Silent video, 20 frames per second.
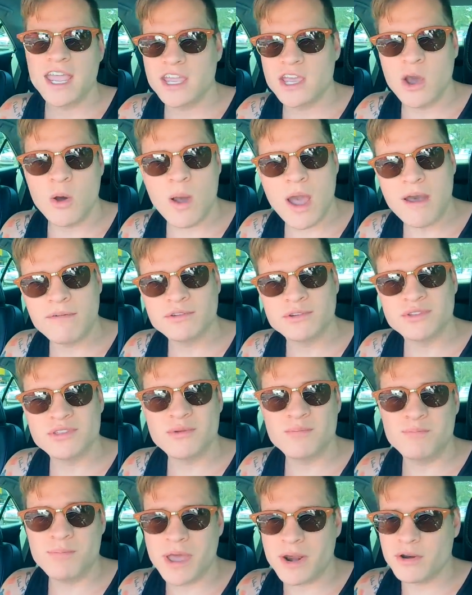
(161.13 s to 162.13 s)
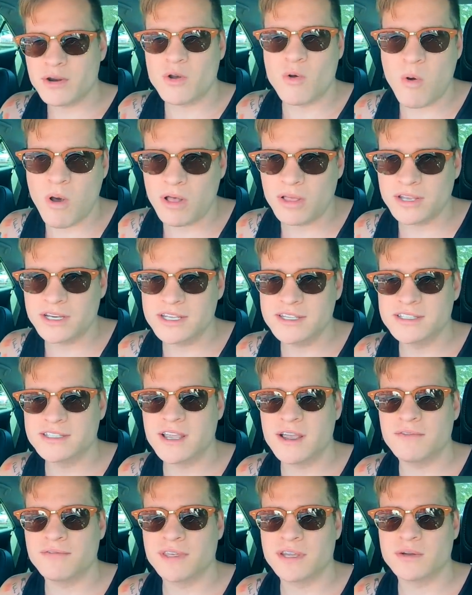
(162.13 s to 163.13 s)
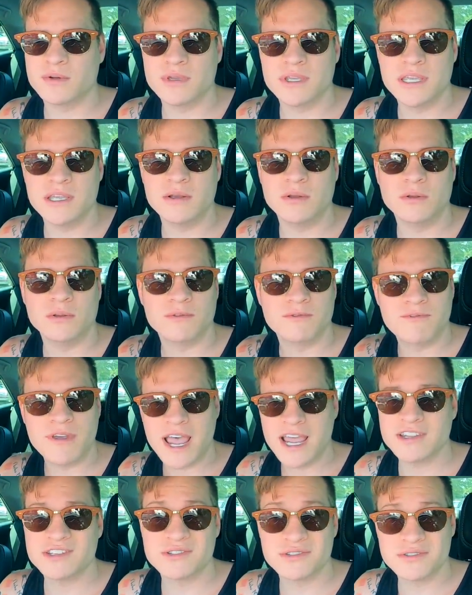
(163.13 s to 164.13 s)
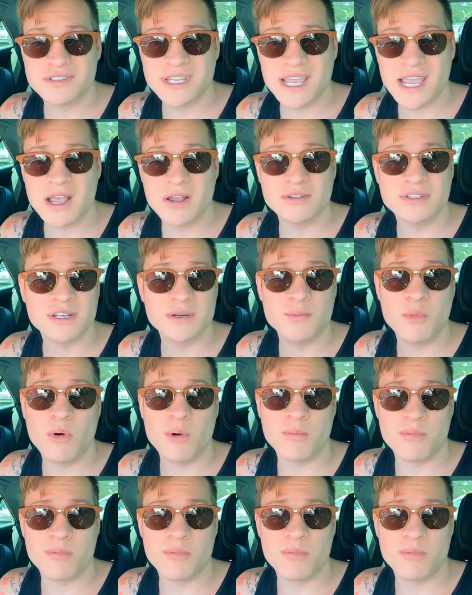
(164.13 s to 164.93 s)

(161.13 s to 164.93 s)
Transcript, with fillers: and go after the better quality stuff that'll yield faster sales and more